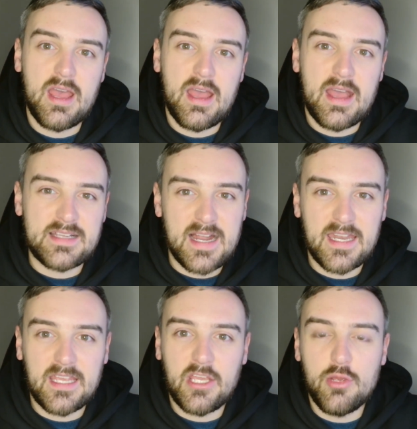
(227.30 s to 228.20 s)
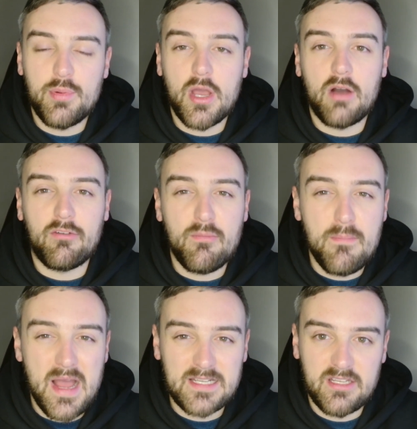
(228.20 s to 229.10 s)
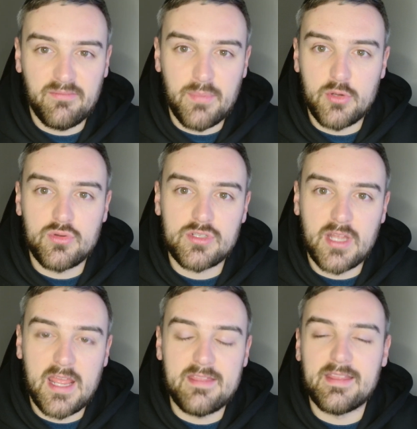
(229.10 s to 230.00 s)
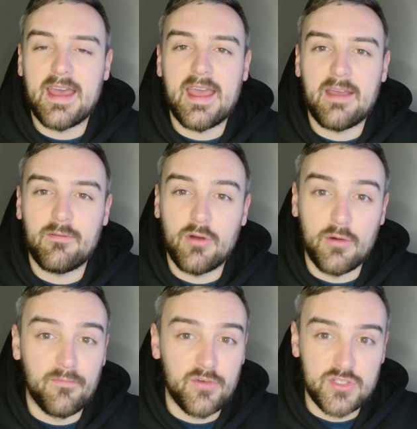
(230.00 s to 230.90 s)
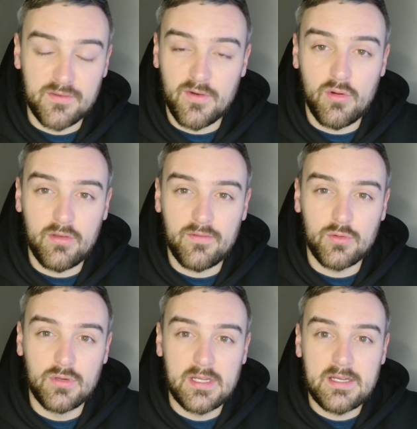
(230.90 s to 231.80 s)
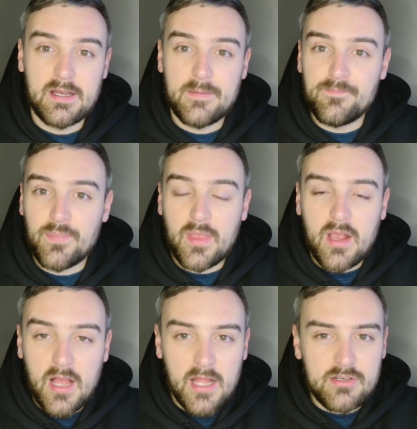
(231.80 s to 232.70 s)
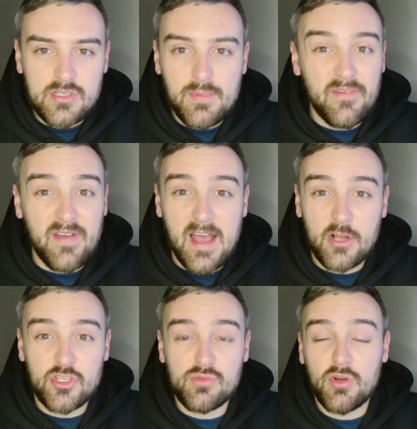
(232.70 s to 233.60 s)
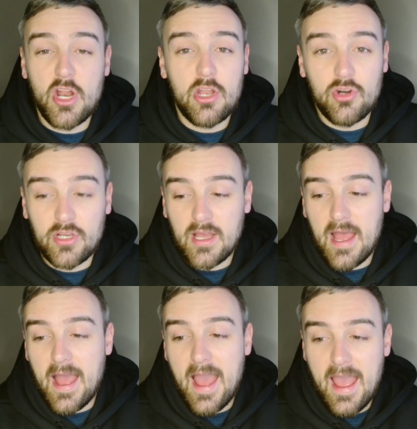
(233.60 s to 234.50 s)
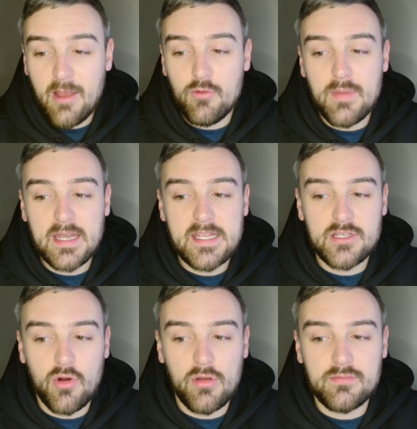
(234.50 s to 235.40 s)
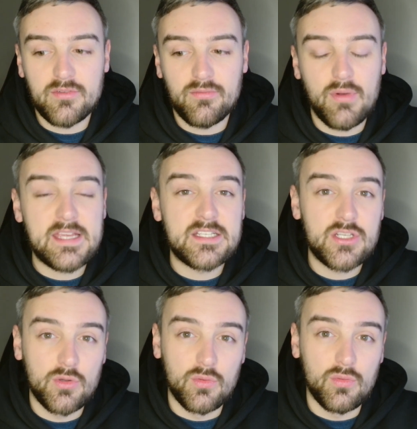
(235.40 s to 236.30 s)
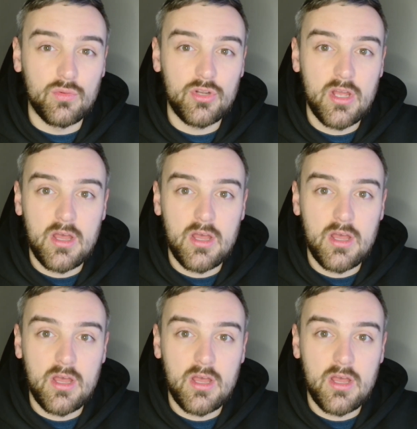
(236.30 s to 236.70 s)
has handed QPR a massive boost in their hunt for survival. And to be fair, I just want to look, how many times have we conceded